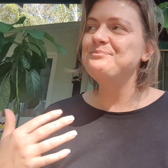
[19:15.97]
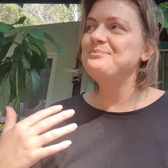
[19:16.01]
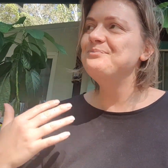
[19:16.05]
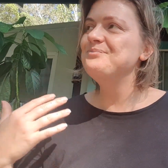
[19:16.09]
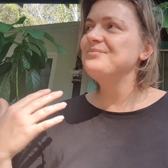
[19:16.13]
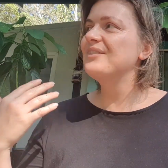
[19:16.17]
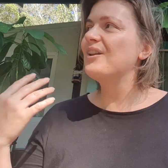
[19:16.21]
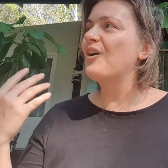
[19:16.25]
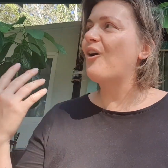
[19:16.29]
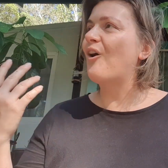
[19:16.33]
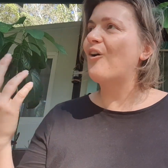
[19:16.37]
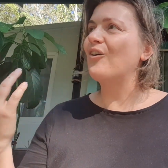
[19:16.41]

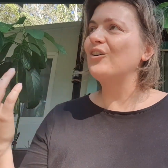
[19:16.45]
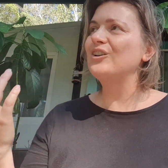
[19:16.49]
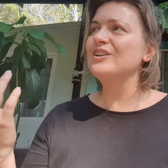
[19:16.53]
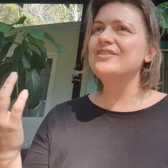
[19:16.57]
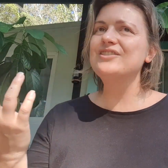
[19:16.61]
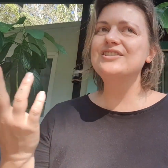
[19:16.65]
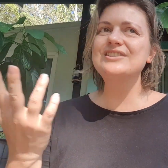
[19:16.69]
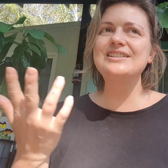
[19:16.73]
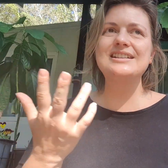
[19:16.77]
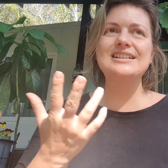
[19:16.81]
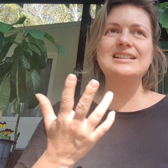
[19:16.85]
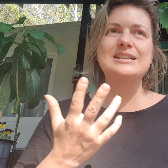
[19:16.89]
all of
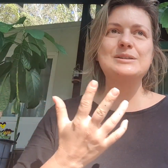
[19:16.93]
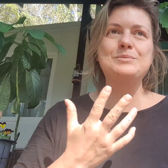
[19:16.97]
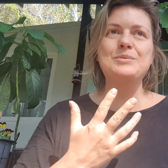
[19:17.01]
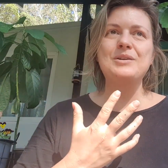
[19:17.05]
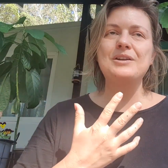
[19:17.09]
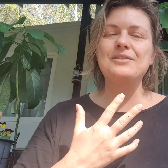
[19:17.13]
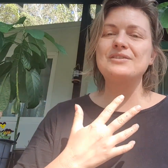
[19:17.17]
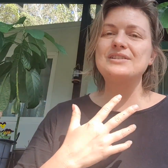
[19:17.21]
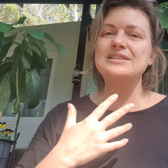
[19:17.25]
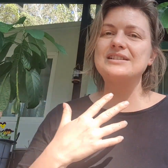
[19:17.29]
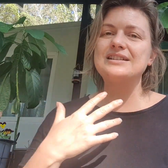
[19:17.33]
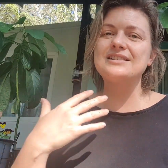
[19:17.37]
those
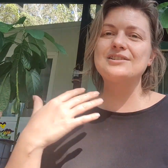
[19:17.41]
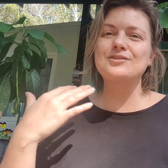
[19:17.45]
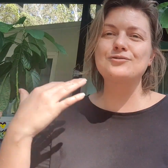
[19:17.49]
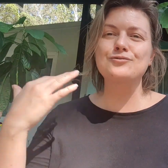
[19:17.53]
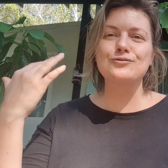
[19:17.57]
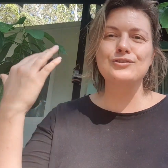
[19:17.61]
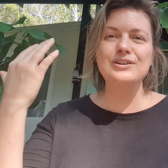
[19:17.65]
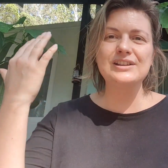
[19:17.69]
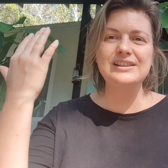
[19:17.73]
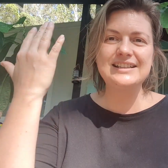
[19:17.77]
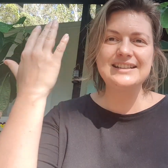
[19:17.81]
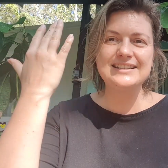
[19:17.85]
experiences
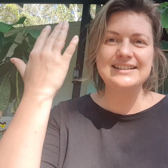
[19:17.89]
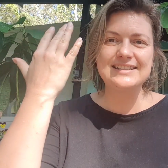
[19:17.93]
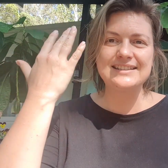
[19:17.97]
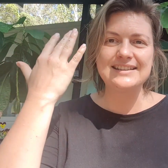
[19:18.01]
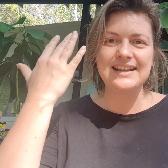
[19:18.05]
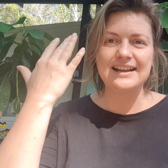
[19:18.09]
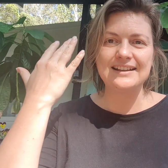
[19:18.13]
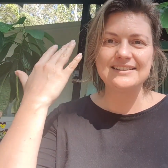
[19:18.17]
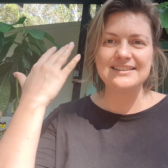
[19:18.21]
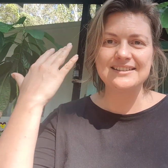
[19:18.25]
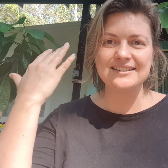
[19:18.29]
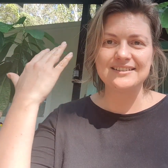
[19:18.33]
really
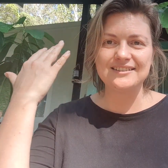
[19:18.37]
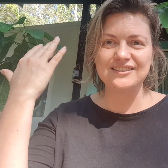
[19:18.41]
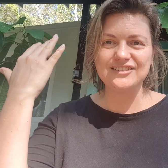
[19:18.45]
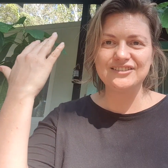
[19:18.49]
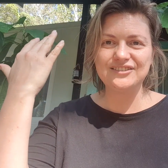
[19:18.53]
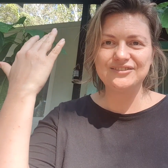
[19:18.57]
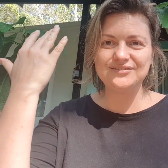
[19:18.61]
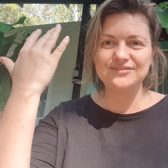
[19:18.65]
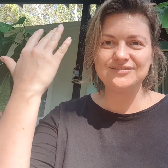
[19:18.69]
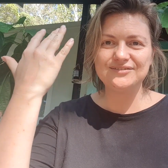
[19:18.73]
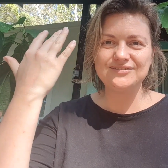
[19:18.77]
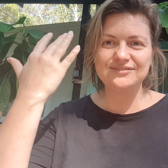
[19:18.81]

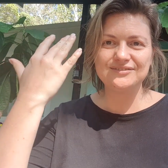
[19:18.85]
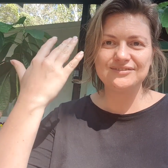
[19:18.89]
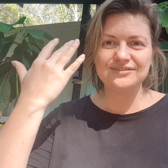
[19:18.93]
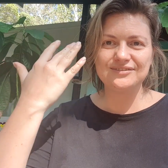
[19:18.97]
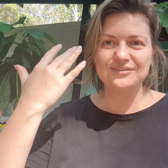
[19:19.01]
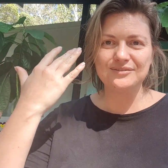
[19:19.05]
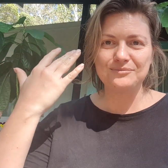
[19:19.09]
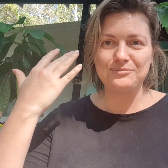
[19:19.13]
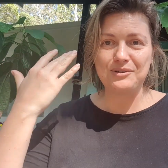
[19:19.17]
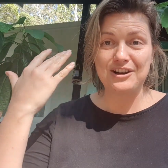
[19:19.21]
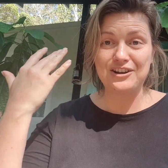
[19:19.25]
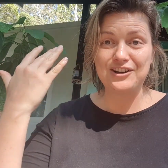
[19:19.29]
settle
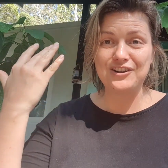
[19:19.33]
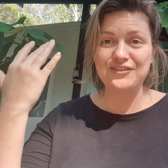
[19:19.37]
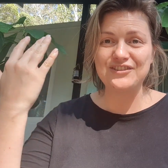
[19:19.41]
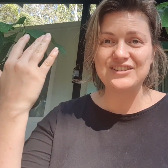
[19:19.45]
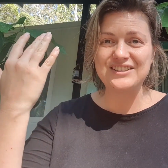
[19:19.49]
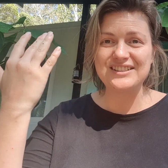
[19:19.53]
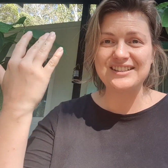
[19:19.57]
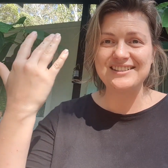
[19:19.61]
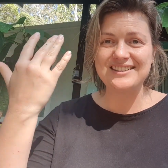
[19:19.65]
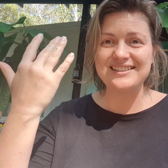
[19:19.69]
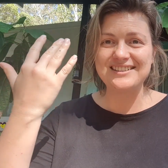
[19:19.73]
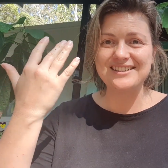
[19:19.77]
my
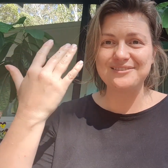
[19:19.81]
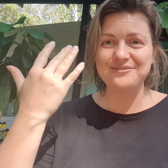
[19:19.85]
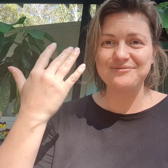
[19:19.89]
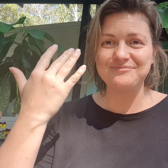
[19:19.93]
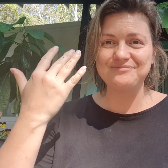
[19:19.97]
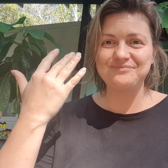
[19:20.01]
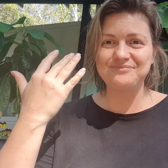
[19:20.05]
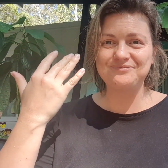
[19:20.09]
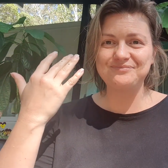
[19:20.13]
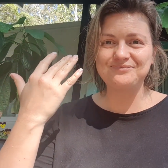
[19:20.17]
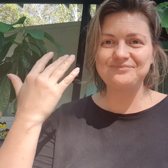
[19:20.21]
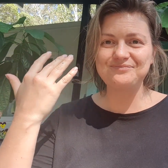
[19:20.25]
nervous system.
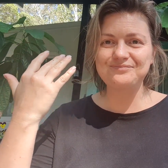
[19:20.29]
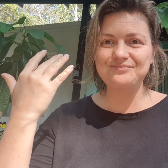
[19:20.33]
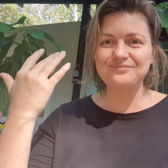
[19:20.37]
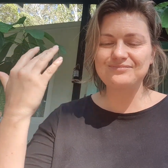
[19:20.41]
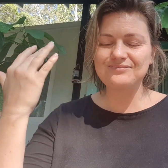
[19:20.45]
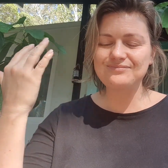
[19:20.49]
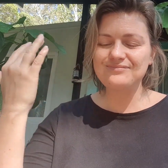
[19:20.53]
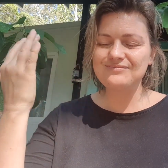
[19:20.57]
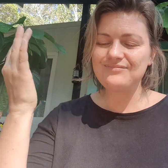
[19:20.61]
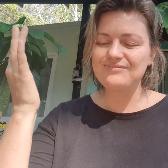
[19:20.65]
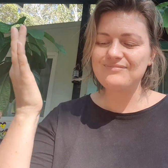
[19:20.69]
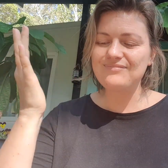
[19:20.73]

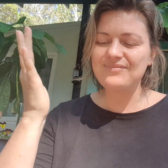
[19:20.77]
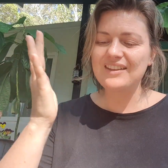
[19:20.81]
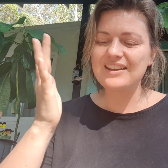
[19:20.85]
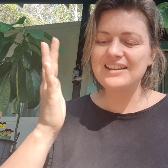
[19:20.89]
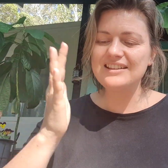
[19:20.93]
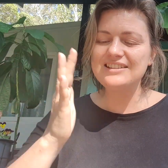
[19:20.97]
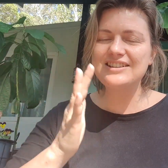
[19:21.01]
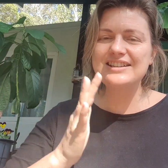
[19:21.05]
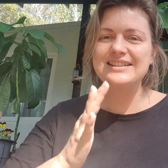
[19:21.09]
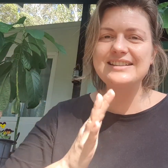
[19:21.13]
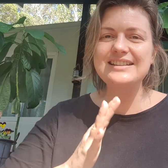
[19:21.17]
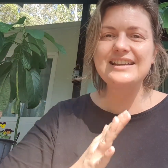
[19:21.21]

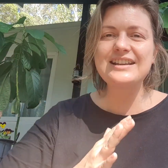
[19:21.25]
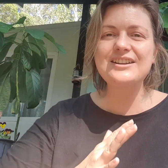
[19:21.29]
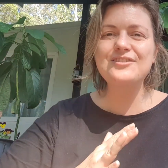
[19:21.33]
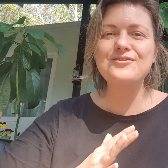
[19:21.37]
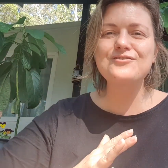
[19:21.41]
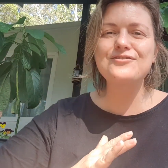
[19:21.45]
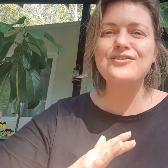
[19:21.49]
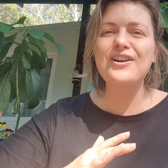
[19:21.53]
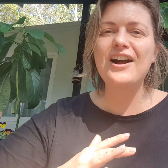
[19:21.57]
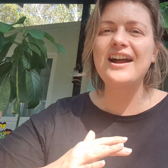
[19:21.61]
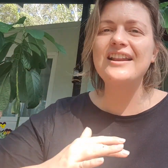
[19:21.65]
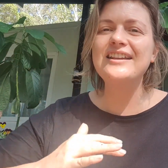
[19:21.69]
Just like
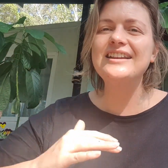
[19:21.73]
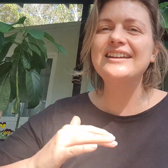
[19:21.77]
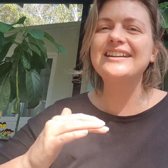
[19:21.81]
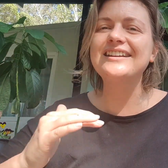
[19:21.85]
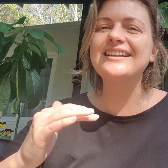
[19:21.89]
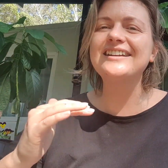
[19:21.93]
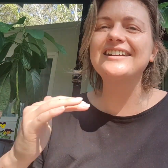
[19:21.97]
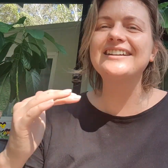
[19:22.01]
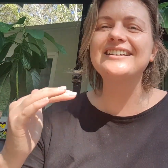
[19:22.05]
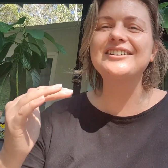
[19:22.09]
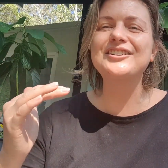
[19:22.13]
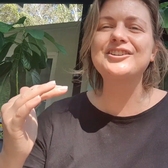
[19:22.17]

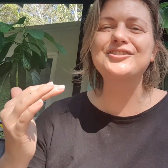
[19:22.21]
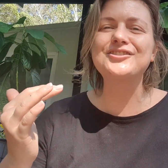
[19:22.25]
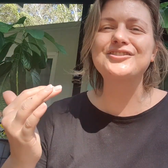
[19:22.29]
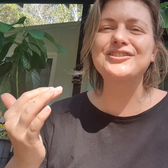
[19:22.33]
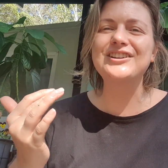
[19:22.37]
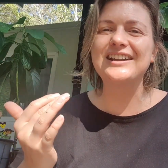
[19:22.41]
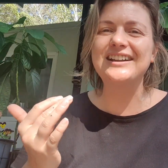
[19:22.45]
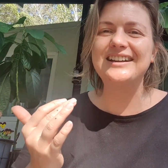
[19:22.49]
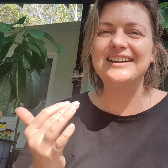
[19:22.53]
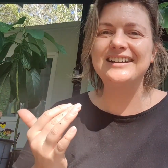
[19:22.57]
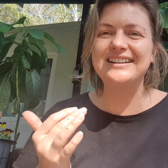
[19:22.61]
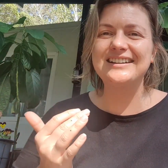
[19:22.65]
running
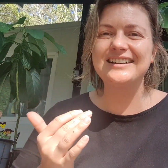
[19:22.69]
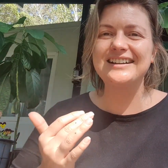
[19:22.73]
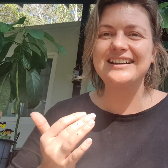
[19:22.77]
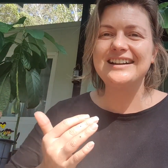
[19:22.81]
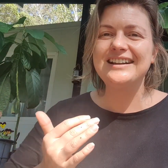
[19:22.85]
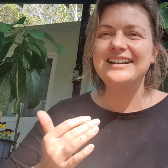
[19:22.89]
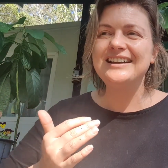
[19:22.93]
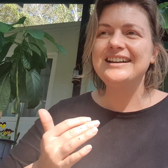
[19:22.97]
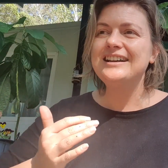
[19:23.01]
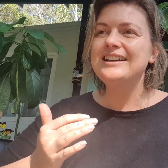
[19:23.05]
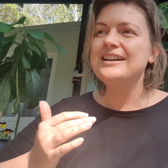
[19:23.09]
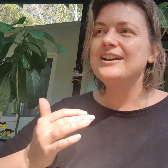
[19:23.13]
creek,
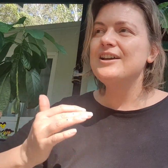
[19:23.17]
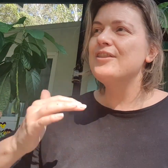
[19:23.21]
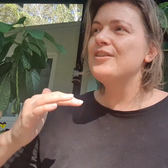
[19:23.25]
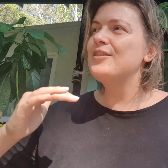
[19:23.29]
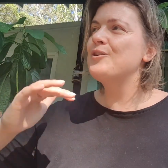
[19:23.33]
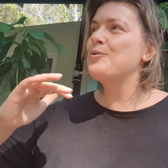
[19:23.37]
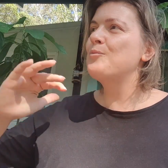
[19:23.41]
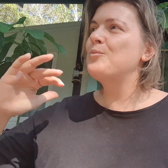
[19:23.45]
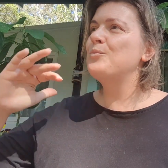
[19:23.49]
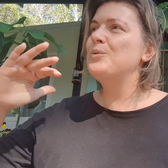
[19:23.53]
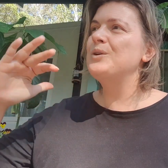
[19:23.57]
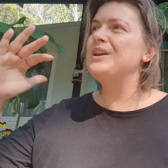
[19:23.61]

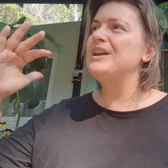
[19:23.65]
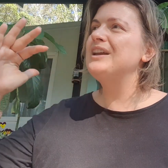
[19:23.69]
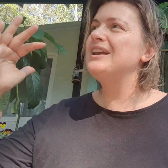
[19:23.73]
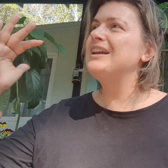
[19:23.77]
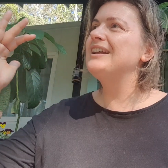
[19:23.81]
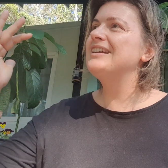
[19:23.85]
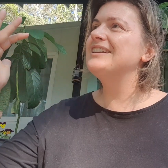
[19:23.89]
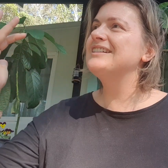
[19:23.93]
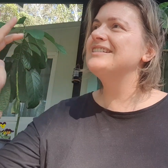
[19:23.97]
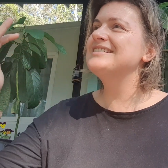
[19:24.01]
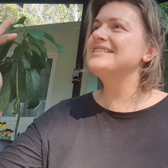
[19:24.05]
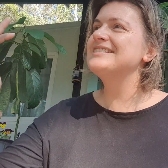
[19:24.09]
the
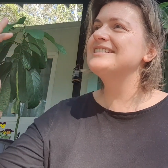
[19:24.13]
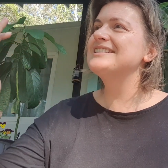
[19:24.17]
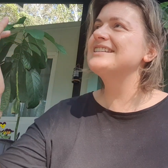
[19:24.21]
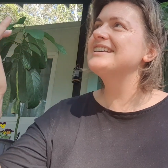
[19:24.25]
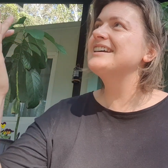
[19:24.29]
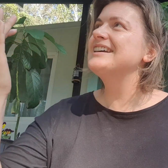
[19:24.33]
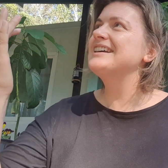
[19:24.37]
wind